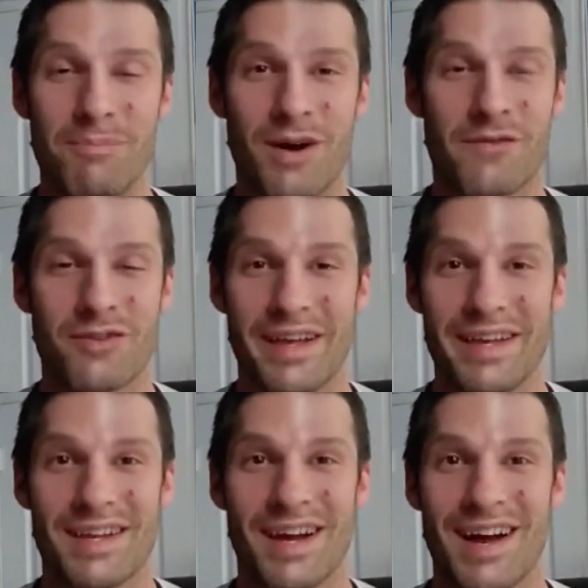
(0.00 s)
but for
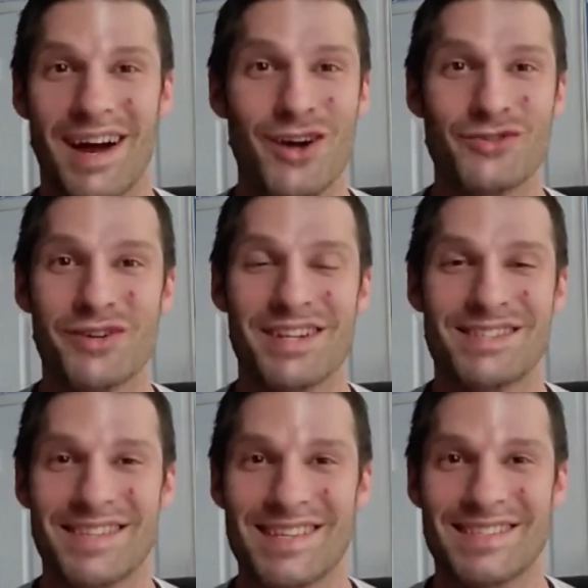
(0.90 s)
like
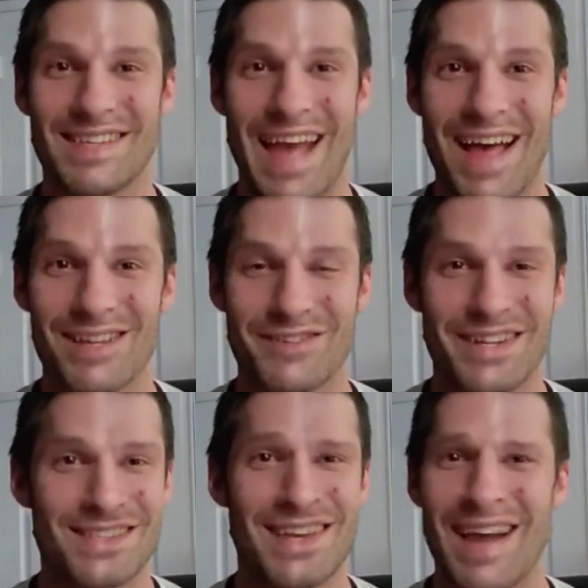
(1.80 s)
160
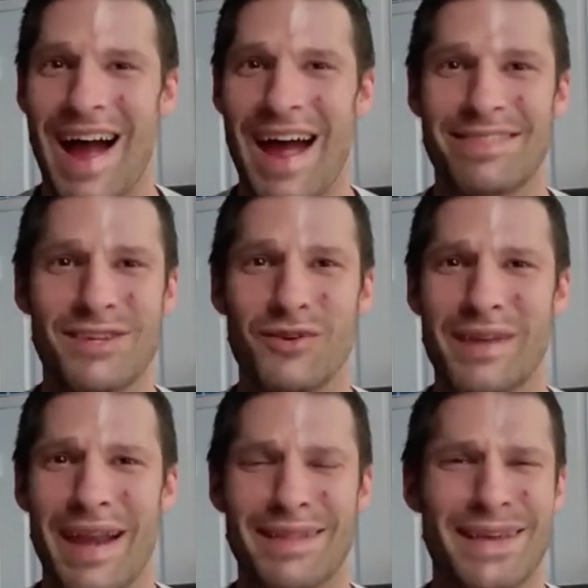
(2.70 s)
calories, I think you're
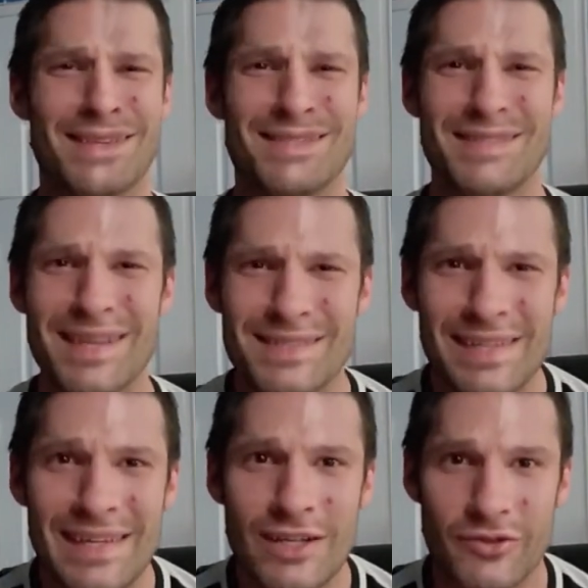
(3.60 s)
getting like
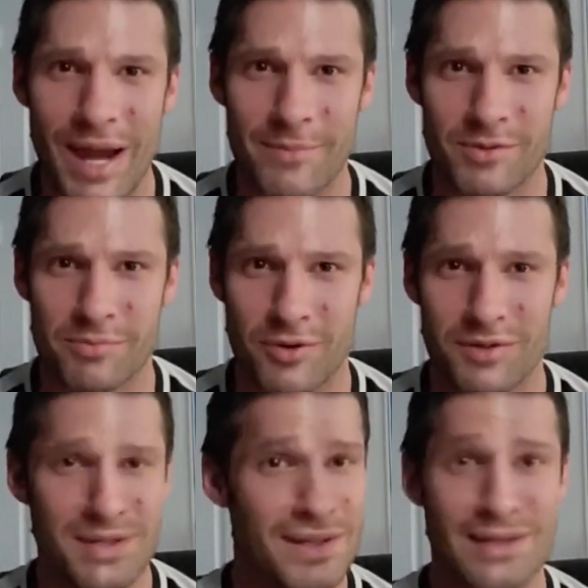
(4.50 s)
16 grams of
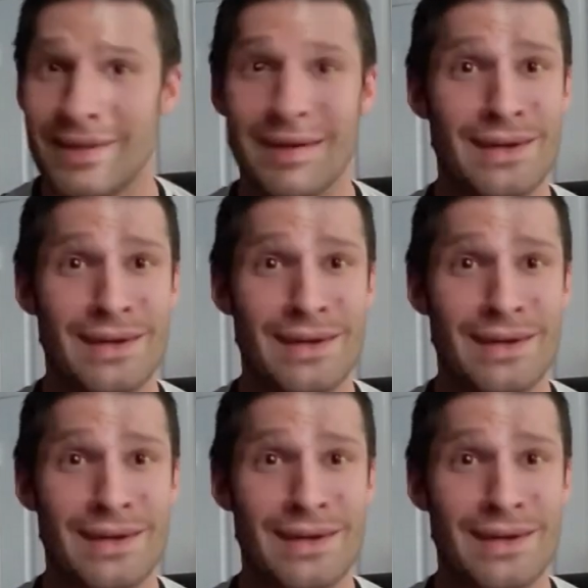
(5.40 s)
protein.